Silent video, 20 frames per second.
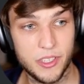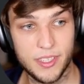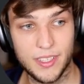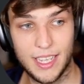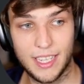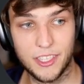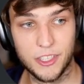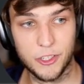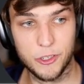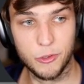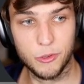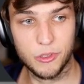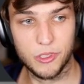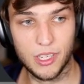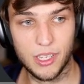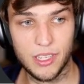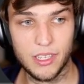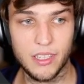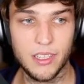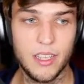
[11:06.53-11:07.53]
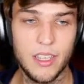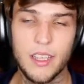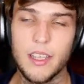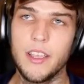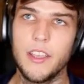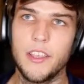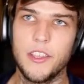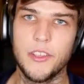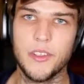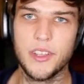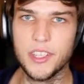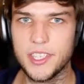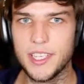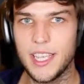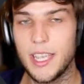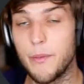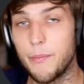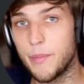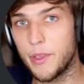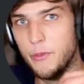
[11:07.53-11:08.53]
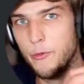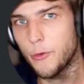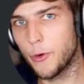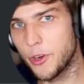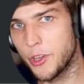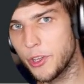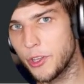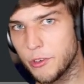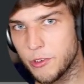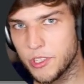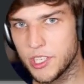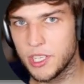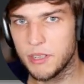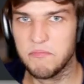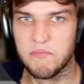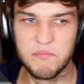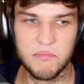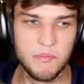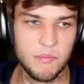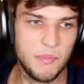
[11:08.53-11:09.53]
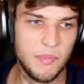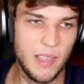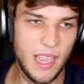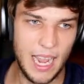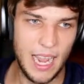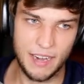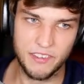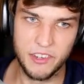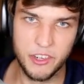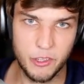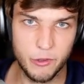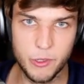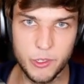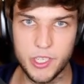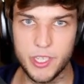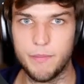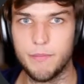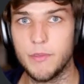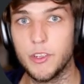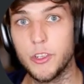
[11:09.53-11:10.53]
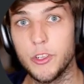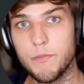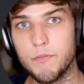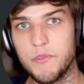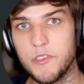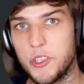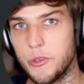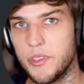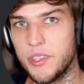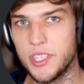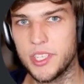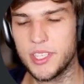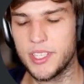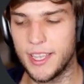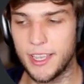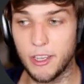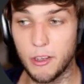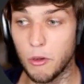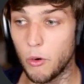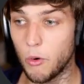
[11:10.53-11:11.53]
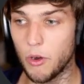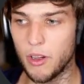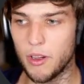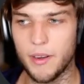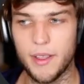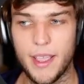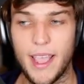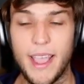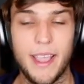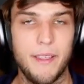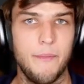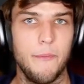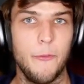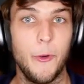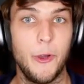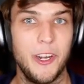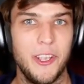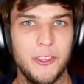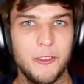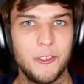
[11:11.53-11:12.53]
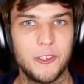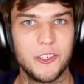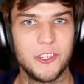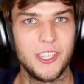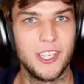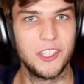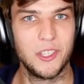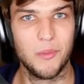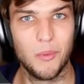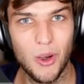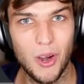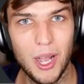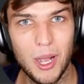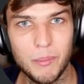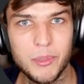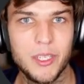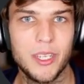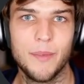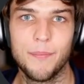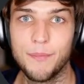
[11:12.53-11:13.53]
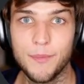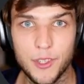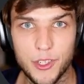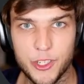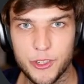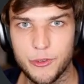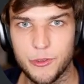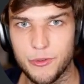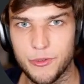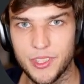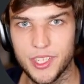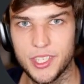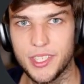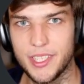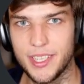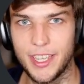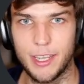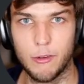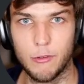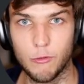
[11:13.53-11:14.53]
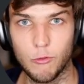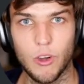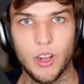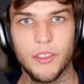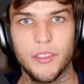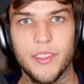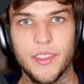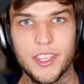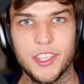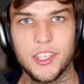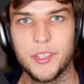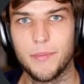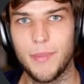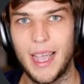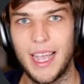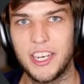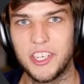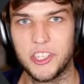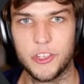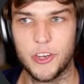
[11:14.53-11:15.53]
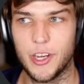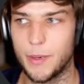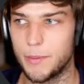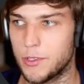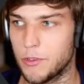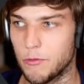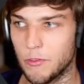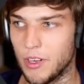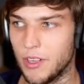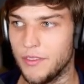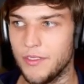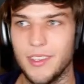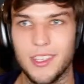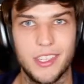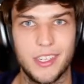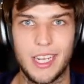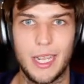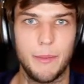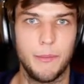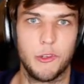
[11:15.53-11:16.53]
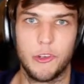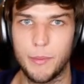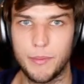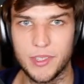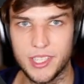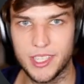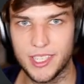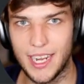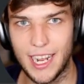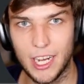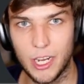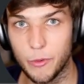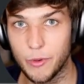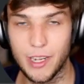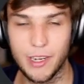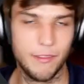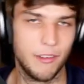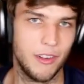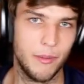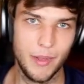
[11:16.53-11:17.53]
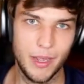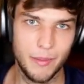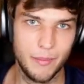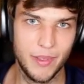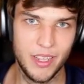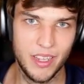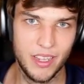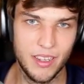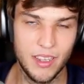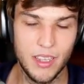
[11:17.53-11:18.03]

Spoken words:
That's a tool call. You can say before you use it, after you use it, do this thing. Or hey, when a user sends a prompt, do this thing, run this bash script, run this TypeScript stack, or it might be.